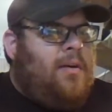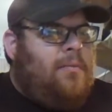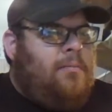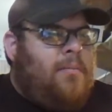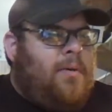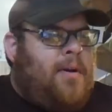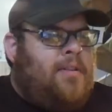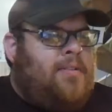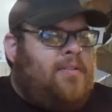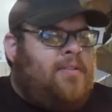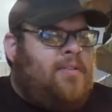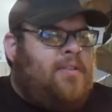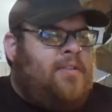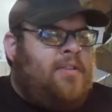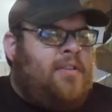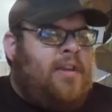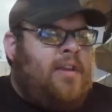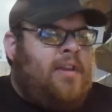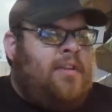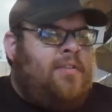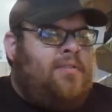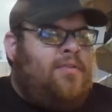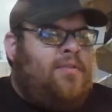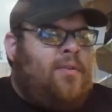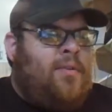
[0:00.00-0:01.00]
mine's only an
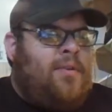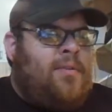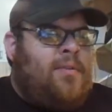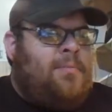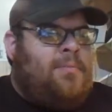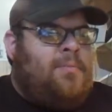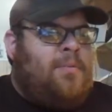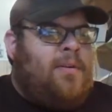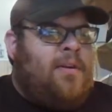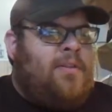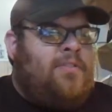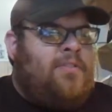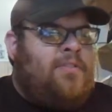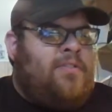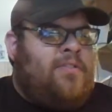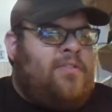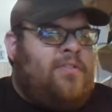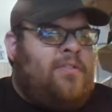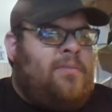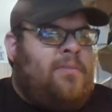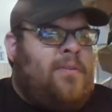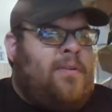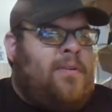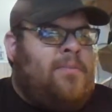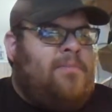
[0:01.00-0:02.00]
A4
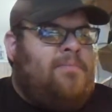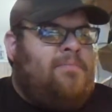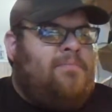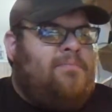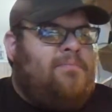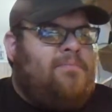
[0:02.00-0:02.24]
processor, but